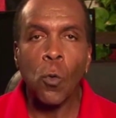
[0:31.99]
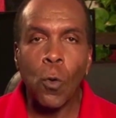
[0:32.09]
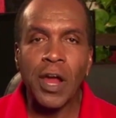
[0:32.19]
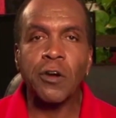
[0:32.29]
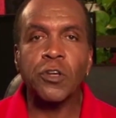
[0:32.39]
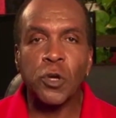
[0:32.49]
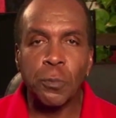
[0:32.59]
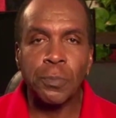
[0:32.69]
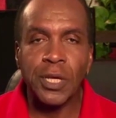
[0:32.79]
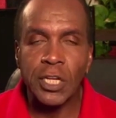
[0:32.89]
where
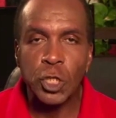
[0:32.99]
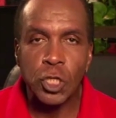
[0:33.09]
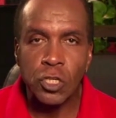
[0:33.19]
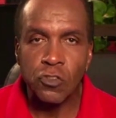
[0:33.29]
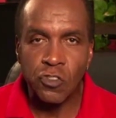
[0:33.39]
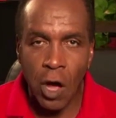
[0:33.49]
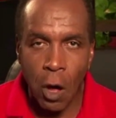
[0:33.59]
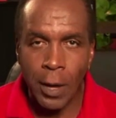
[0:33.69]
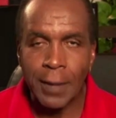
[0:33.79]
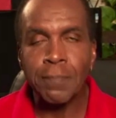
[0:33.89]
your pitch is
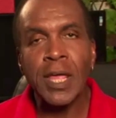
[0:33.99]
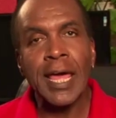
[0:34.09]
going.